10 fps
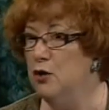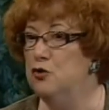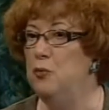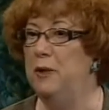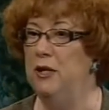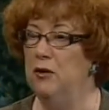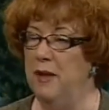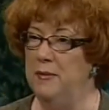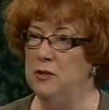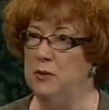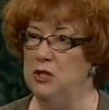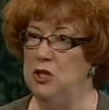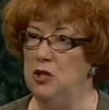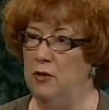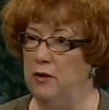So, Peter, let me switch
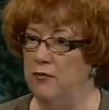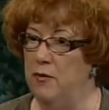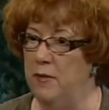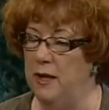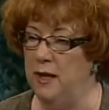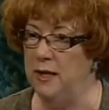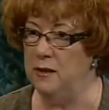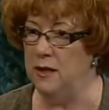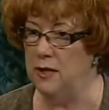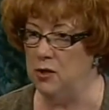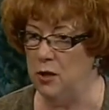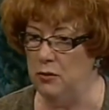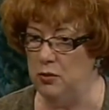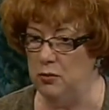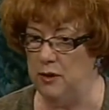to you here for a minute and, sure. and
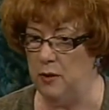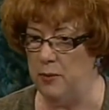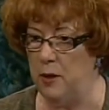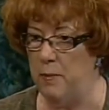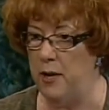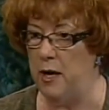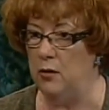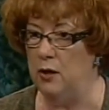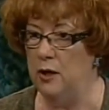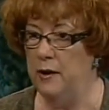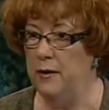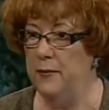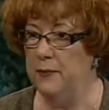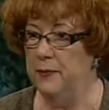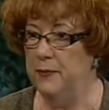talk with you a little bit about
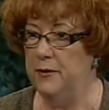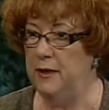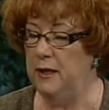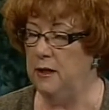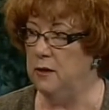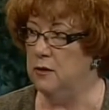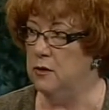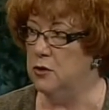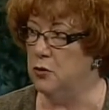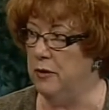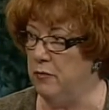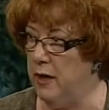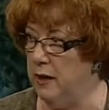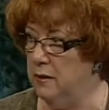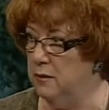the
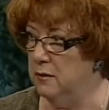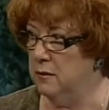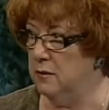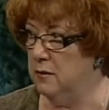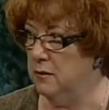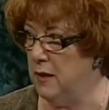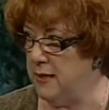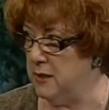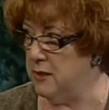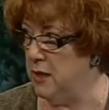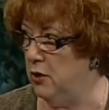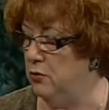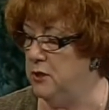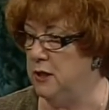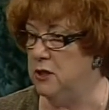screenwriting classes that
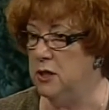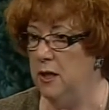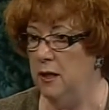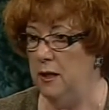you teach.